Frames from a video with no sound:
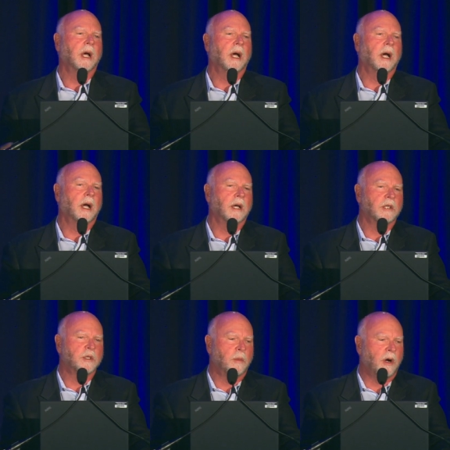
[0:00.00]
uh,
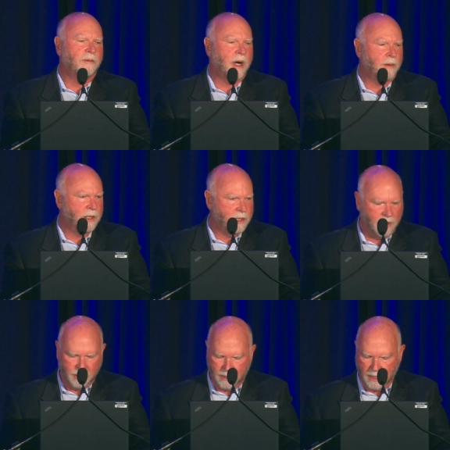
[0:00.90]
small
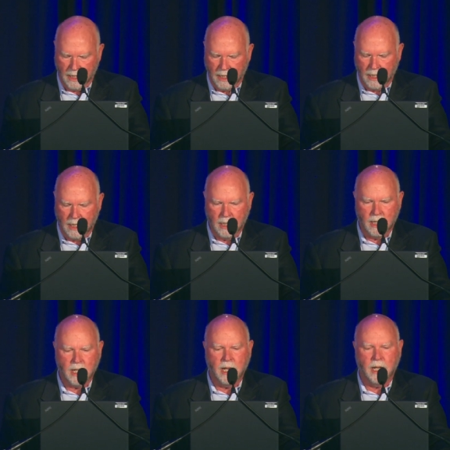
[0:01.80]
viruses,
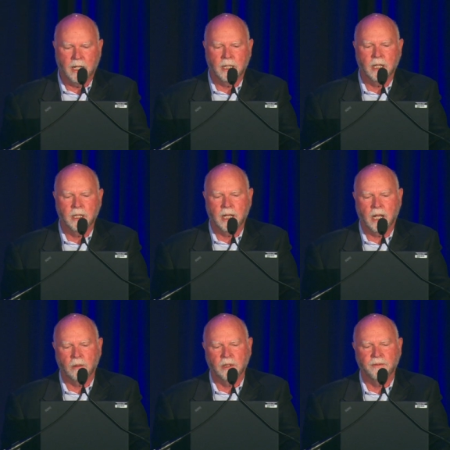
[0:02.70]
uh, and
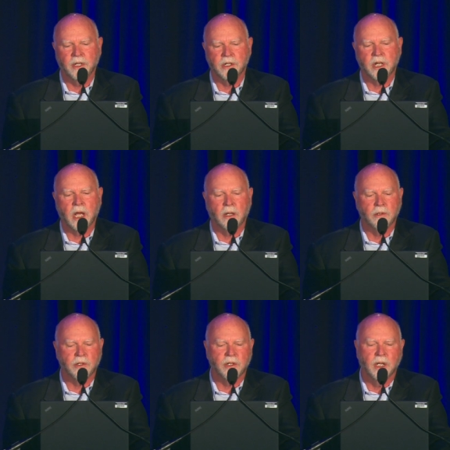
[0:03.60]
now living
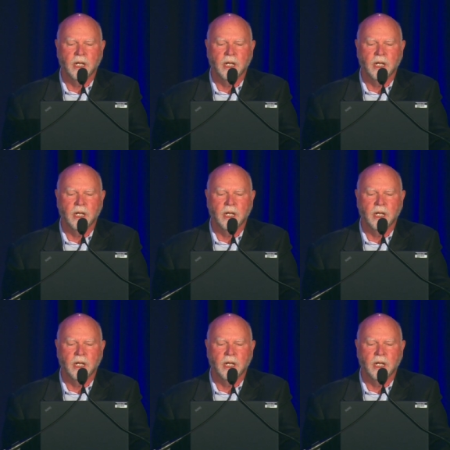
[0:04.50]
cells.